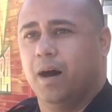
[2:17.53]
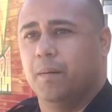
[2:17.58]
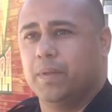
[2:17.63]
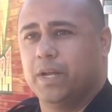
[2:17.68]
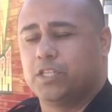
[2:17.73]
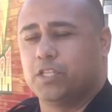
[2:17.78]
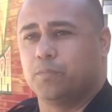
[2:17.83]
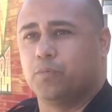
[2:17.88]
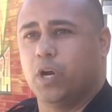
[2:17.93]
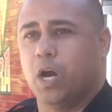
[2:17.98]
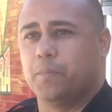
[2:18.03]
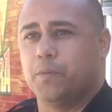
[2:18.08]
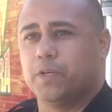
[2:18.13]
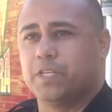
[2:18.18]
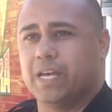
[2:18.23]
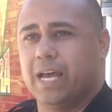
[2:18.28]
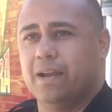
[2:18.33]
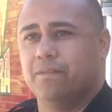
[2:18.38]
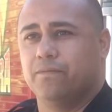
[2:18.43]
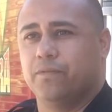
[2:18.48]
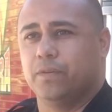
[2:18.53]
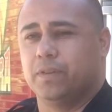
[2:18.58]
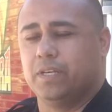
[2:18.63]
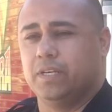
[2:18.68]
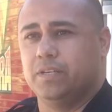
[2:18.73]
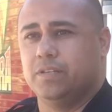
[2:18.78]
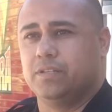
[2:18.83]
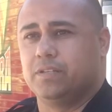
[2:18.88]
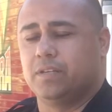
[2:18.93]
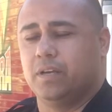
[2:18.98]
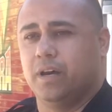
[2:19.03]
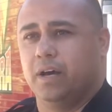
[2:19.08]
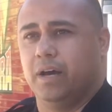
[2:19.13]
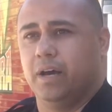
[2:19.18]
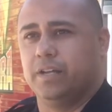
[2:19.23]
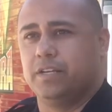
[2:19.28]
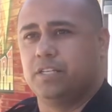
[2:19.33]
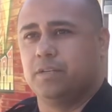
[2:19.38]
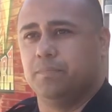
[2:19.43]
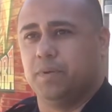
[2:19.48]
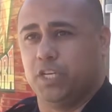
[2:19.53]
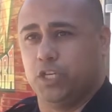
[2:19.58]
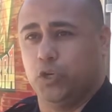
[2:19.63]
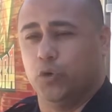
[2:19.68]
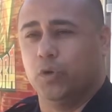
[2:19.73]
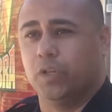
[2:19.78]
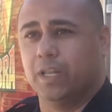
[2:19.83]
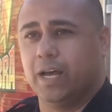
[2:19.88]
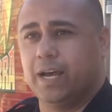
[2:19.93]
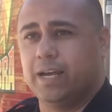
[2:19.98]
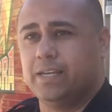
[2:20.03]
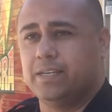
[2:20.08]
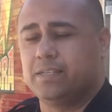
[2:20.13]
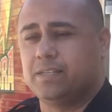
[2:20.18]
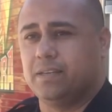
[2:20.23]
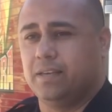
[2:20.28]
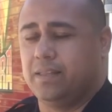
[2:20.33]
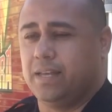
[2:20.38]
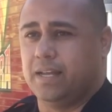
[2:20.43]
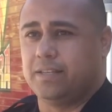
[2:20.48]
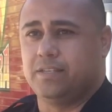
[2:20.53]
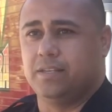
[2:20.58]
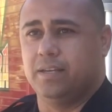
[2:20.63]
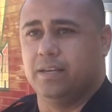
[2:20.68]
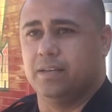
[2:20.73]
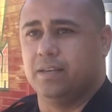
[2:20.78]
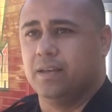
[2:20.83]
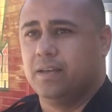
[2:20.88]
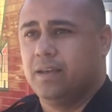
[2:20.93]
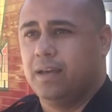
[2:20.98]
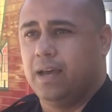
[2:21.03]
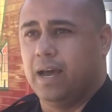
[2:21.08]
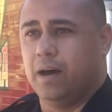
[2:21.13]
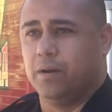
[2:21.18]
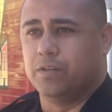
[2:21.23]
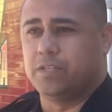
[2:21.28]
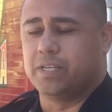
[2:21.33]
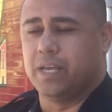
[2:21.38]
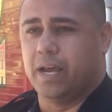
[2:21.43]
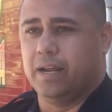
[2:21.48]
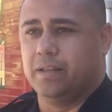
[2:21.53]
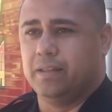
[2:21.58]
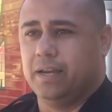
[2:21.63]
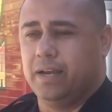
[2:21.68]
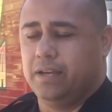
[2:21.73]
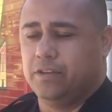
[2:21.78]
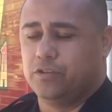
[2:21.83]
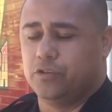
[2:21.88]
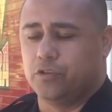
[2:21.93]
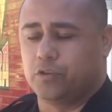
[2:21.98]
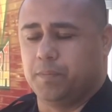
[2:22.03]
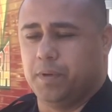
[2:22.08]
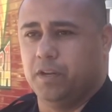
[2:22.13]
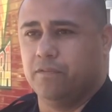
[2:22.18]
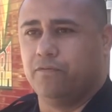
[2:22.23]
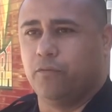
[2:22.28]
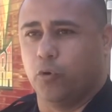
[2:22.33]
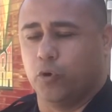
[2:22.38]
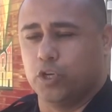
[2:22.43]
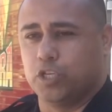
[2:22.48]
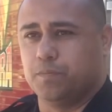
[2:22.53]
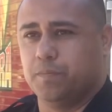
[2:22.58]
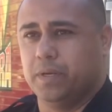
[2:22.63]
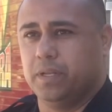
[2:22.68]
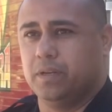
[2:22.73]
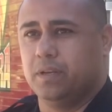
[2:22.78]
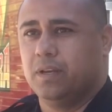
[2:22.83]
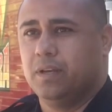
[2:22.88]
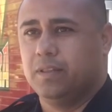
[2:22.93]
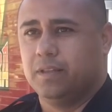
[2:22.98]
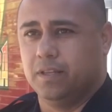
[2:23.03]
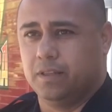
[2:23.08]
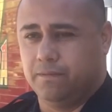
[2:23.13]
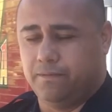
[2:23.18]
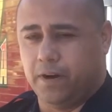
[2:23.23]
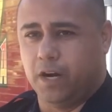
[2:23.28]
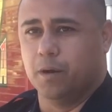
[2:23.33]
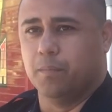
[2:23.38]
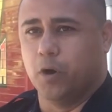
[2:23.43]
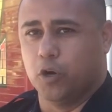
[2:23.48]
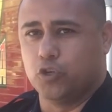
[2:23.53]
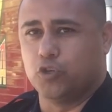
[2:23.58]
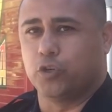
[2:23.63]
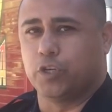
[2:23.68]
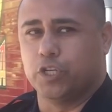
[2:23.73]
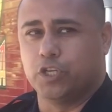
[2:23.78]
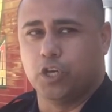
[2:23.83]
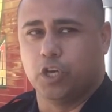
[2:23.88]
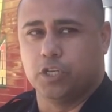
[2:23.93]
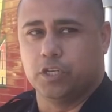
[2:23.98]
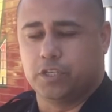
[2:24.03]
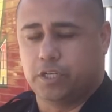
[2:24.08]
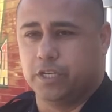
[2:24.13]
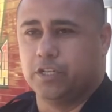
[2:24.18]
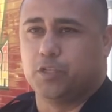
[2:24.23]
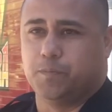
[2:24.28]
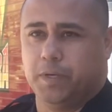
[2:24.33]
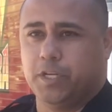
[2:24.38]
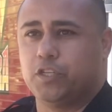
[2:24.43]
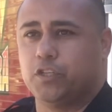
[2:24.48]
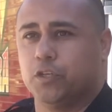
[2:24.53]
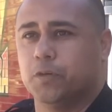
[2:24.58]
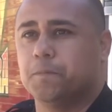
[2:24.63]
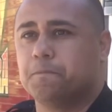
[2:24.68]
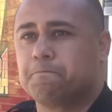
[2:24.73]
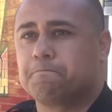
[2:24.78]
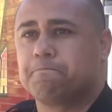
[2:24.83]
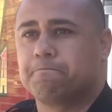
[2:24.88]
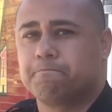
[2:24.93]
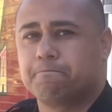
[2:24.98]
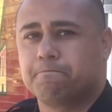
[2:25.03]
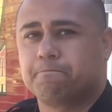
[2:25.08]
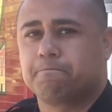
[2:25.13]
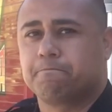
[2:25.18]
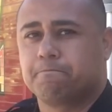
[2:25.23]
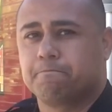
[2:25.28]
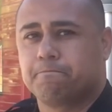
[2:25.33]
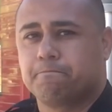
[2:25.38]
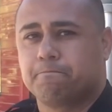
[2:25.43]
That's the proper time for these to be utilized, and that's it. Outside of that, there's going to be enforcement that the fire marshal can speak to.